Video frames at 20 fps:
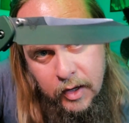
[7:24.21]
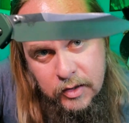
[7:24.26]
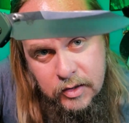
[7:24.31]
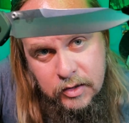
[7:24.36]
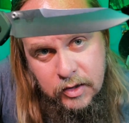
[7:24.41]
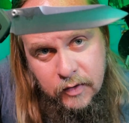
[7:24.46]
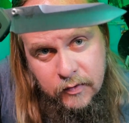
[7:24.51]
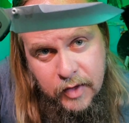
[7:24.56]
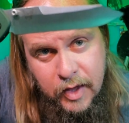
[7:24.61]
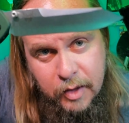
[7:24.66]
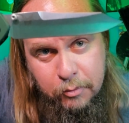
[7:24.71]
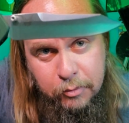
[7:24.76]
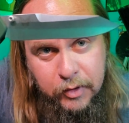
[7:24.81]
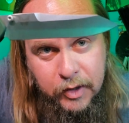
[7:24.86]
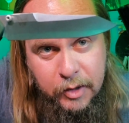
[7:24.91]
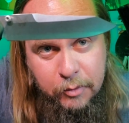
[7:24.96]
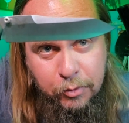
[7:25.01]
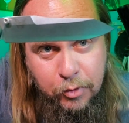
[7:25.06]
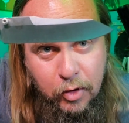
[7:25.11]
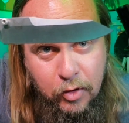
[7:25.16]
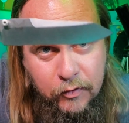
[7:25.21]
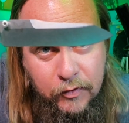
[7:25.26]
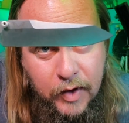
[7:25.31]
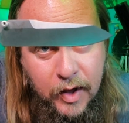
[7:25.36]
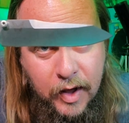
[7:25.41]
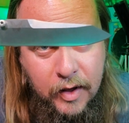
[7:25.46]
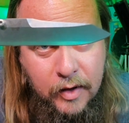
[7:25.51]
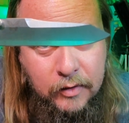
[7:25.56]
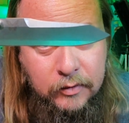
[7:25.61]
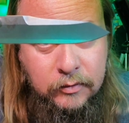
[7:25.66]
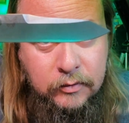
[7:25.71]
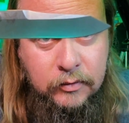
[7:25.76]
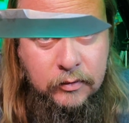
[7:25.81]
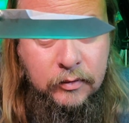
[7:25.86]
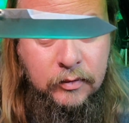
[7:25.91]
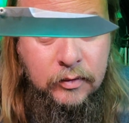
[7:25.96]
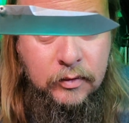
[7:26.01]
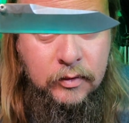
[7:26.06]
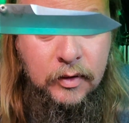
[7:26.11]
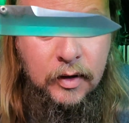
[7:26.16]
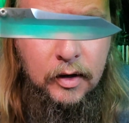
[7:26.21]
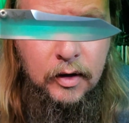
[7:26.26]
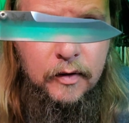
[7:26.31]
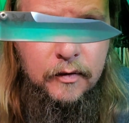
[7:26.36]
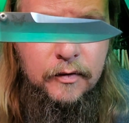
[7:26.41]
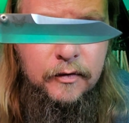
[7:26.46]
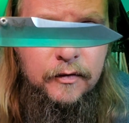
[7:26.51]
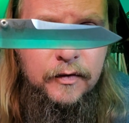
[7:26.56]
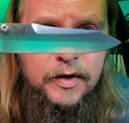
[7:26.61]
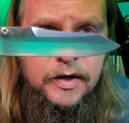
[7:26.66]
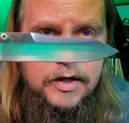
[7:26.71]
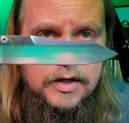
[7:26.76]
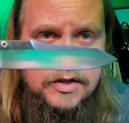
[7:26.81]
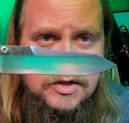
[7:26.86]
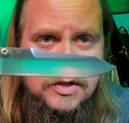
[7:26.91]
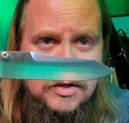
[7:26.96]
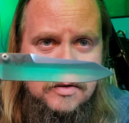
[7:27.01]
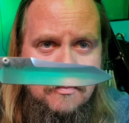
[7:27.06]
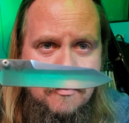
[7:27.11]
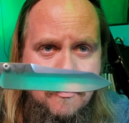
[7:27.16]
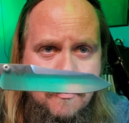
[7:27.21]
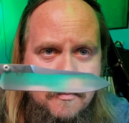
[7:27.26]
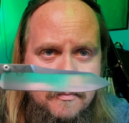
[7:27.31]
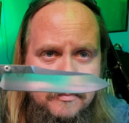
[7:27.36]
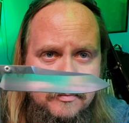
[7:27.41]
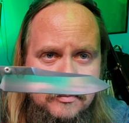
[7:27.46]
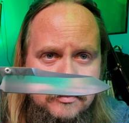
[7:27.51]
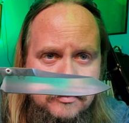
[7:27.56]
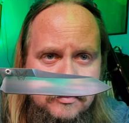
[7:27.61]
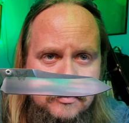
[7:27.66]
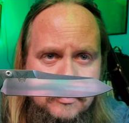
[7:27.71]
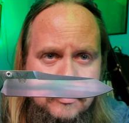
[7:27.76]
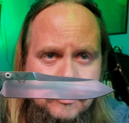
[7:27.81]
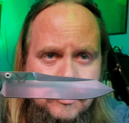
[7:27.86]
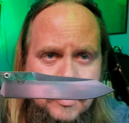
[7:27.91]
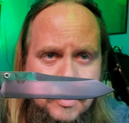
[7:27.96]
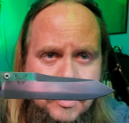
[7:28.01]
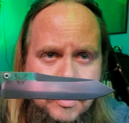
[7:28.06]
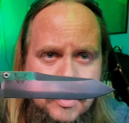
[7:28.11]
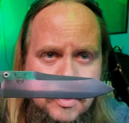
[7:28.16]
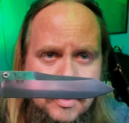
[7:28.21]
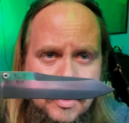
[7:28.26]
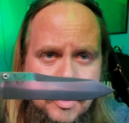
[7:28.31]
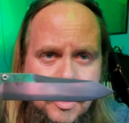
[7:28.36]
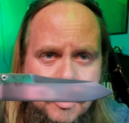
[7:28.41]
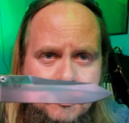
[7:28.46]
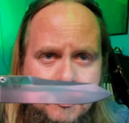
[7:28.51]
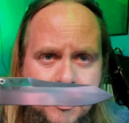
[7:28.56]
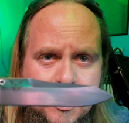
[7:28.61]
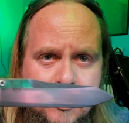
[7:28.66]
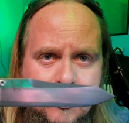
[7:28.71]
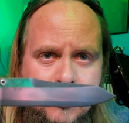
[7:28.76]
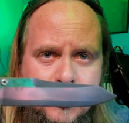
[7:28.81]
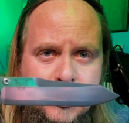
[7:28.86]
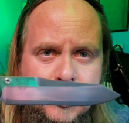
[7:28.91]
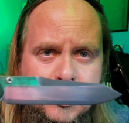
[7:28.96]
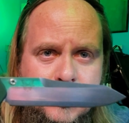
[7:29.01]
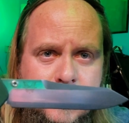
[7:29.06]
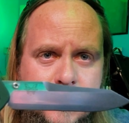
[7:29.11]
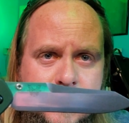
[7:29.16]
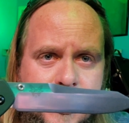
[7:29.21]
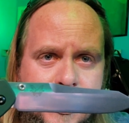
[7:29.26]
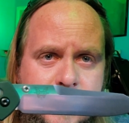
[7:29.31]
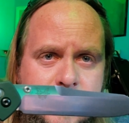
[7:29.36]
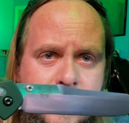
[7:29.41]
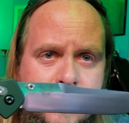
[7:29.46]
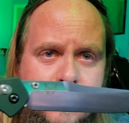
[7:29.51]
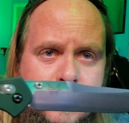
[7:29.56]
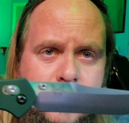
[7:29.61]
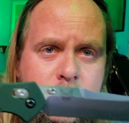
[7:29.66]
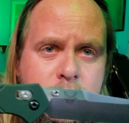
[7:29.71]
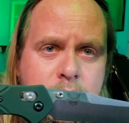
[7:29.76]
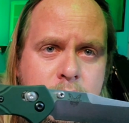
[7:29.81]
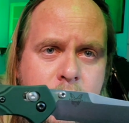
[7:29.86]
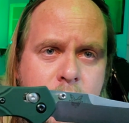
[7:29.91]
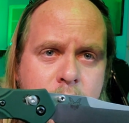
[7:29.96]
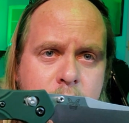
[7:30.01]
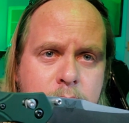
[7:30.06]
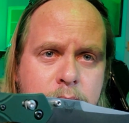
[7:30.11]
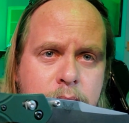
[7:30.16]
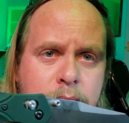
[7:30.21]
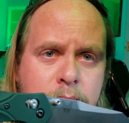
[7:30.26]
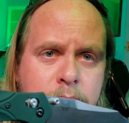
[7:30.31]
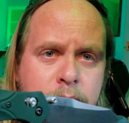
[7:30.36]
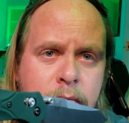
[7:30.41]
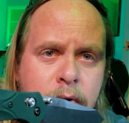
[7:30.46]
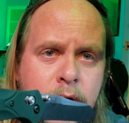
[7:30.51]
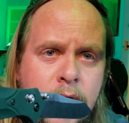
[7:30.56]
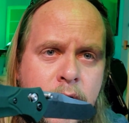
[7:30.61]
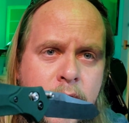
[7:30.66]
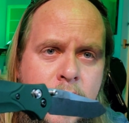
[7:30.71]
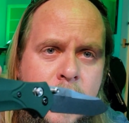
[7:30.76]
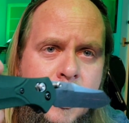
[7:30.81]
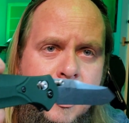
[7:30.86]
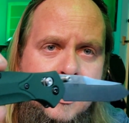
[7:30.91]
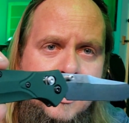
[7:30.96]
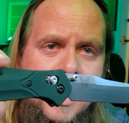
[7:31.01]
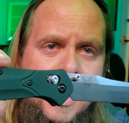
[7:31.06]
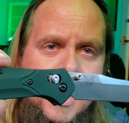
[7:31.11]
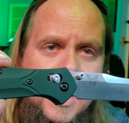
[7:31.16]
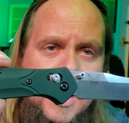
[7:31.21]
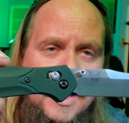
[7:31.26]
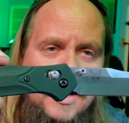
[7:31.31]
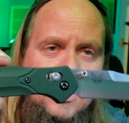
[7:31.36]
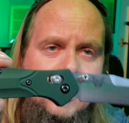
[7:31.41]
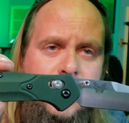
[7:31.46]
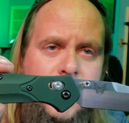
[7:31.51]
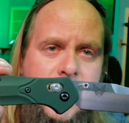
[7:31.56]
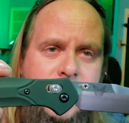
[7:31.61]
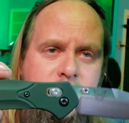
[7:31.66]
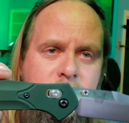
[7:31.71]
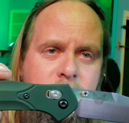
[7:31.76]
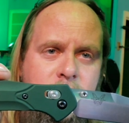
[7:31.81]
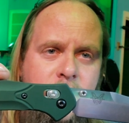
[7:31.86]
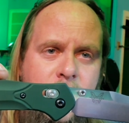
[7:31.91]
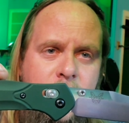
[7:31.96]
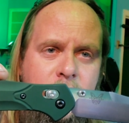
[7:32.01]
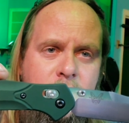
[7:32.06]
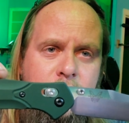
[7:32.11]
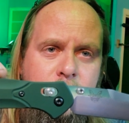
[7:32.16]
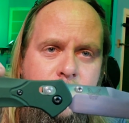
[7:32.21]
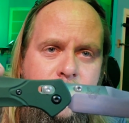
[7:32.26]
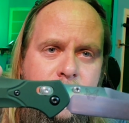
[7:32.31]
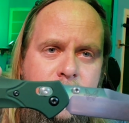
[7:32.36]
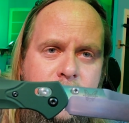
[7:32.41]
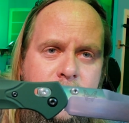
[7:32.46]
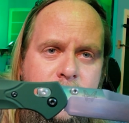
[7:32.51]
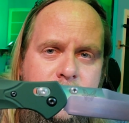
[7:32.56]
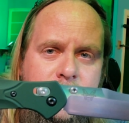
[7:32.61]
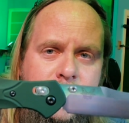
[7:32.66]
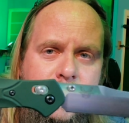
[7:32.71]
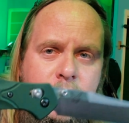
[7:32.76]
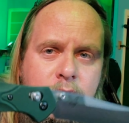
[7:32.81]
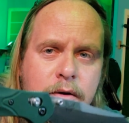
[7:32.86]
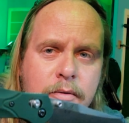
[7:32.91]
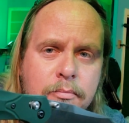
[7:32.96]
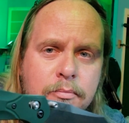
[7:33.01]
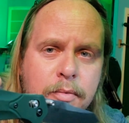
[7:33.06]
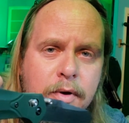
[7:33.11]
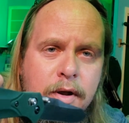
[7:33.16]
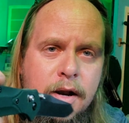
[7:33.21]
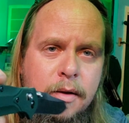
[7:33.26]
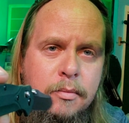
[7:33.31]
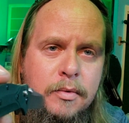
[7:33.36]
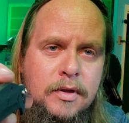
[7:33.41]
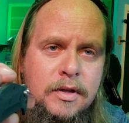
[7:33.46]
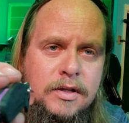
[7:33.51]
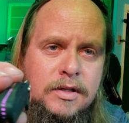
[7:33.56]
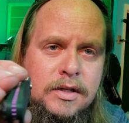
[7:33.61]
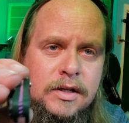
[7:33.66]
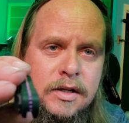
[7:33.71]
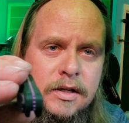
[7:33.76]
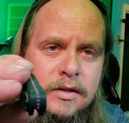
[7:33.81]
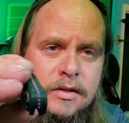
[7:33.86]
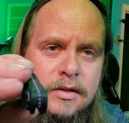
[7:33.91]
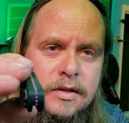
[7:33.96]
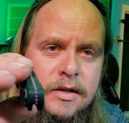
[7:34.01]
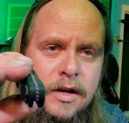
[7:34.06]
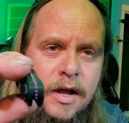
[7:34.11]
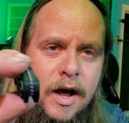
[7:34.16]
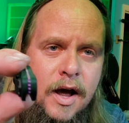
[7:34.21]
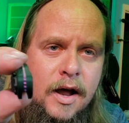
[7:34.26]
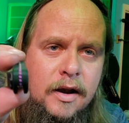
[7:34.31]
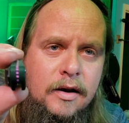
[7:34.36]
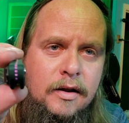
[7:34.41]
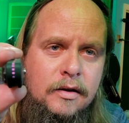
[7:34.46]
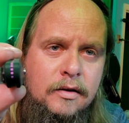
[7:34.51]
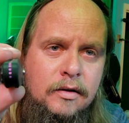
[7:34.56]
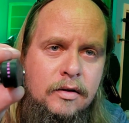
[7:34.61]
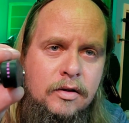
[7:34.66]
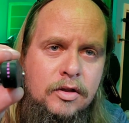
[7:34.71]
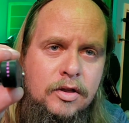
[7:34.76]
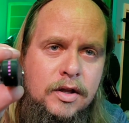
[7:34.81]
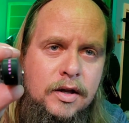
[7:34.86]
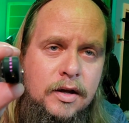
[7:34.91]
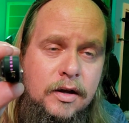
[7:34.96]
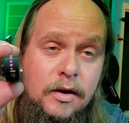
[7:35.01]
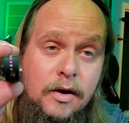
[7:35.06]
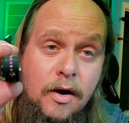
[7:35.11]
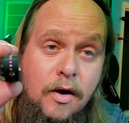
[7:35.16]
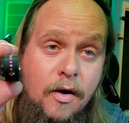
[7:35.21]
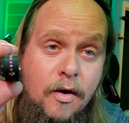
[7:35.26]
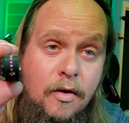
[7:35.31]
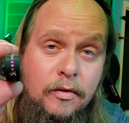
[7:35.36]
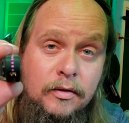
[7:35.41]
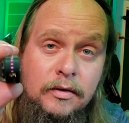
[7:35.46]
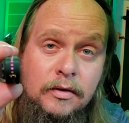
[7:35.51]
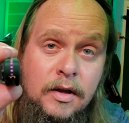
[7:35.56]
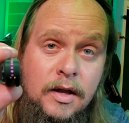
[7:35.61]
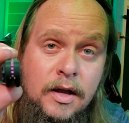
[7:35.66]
I just love that blade profile. I love the finish. I mean, real sexy, real sharp. That handle has a lot of 3D to it, but I mean, this thing's not thick at all.